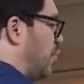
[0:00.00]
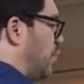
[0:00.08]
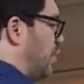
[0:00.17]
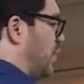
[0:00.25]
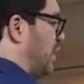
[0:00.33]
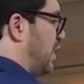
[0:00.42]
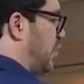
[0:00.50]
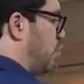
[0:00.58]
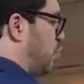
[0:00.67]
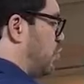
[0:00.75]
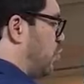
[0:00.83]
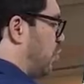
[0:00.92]
I wish I had
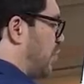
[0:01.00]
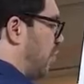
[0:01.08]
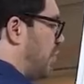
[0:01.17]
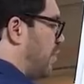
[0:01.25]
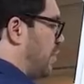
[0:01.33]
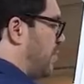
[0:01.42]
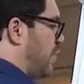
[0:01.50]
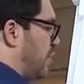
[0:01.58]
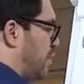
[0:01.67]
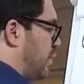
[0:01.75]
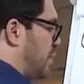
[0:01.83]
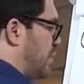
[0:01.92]
learned growing
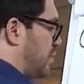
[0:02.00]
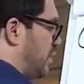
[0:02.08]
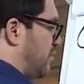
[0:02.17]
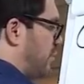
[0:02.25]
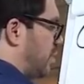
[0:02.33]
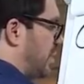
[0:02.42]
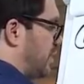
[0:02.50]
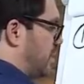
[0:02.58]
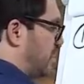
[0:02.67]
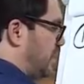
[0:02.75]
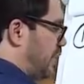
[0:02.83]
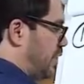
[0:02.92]
up that they forgot
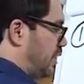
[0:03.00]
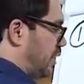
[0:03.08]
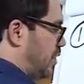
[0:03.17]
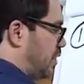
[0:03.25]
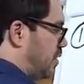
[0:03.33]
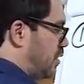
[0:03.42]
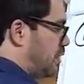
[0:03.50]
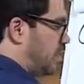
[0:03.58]
to teach us